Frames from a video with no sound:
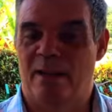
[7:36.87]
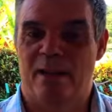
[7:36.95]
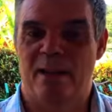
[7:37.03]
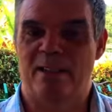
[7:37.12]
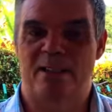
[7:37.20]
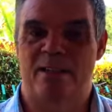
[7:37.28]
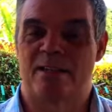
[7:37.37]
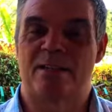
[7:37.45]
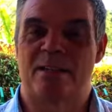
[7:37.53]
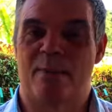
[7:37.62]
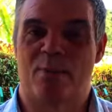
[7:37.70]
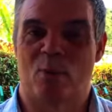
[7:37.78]
it's a
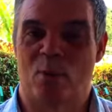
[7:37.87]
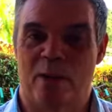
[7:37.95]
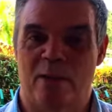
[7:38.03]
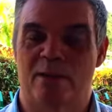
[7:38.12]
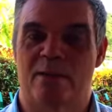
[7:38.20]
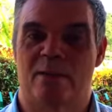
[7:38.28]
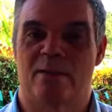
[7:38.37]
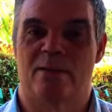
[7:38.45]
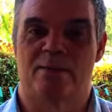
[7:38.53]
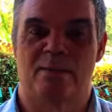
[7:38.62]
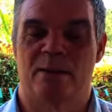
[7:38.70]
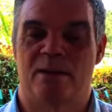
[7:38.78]
step away. So
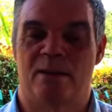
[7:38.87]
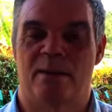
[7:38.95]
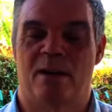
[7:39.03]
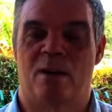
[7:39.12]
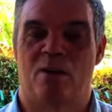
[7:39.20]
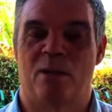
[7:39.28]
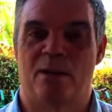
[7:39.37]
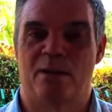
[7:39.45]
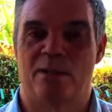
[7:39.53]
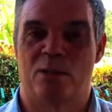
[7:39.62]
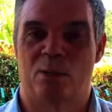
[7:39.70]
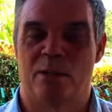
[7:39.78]
they're already
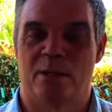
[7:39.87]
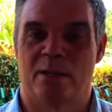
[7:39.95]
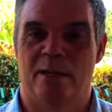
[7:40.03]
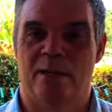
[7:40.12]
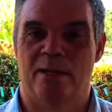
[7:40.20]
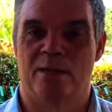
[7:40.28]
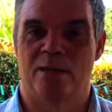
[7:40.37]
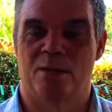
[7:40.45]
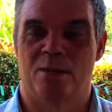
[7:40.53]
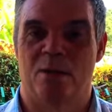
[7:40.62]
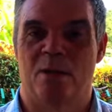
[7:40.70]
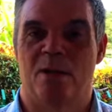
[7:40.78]
doing it into
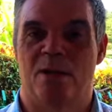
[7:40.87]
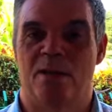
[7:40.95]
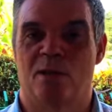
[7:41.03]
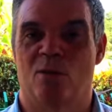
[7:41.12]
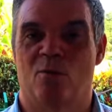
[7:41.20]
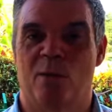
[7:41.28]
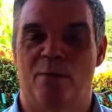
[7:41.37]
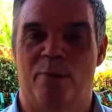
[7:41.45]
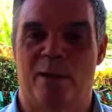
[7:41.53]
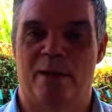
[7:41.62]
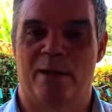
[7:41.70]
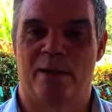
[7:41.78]
the government
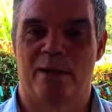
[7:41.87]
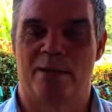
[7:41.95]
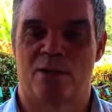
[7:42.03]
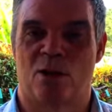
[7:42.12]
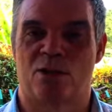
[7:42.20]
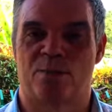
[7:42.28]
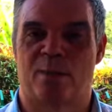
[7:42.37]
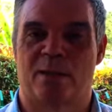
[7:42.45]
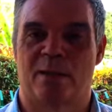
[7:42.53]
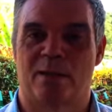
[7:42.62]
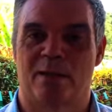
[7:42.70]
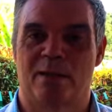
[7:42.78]
buildings,
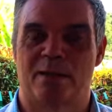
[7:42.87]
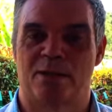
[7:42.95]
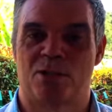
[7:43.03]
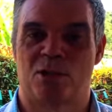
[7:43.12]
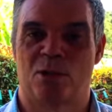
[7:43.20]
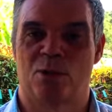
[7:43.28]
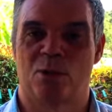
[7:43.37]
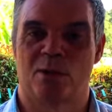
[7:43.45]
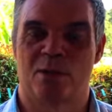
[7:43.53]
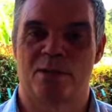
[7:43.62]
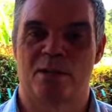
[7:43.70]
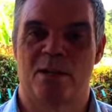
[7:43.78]
hospitals,
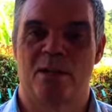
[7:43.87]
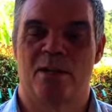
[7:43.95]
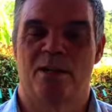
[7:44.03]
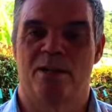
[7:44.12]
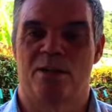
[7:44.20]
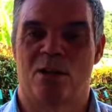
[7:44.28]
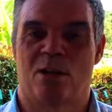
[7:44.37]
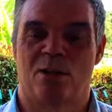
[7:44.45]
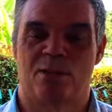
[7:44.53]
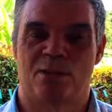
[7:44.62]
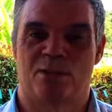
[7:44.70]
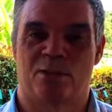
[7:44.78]
schools. There's
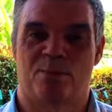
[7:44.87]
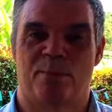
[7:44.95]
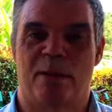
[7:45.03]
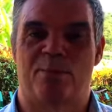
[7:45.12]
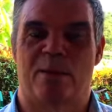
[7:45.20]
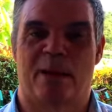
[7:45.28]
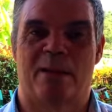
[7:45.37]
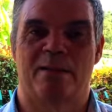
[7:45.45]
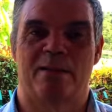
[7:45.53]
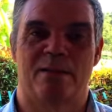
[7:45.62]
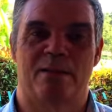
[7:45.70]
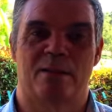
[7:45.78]
also big
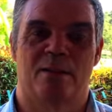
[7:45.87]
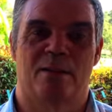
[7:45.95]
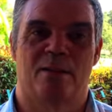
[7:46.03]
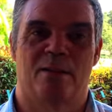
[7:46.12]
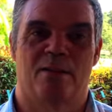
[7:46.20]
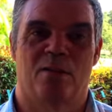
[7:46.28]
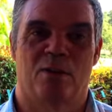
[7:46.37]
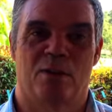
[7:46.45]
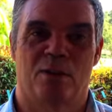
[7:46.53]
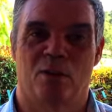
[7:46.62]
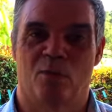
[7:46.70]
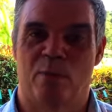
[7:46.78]
plans for
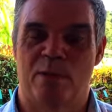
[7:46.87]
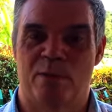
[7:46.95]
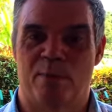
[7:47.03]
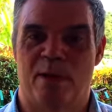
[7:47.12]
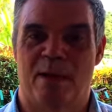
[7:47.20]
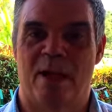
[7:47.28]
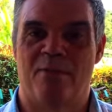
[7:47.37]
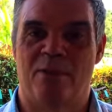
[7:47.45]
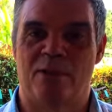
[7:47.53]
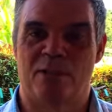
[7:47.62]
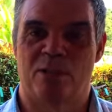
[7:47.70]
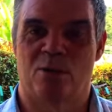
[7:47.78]
the government to make every
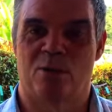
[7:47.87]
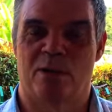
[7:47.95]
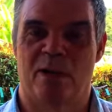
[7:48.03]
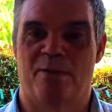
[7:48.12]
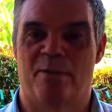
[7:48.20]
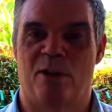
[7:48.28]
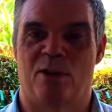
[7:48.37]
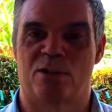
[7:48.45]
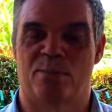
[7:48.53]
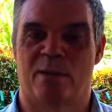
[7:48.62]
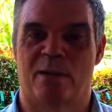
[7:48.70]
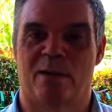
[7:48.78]
school and every
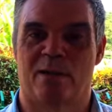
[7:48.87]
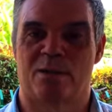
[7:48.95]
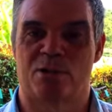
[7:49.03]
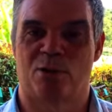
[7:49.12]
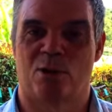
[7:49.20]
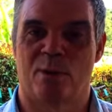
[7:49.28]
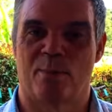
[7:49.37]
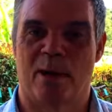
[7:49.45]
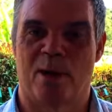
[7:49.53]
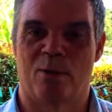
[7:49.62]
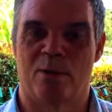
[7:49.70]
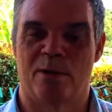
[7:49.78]
hospital solar
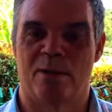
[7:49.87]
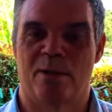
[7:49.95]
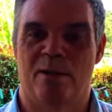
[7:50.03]
powered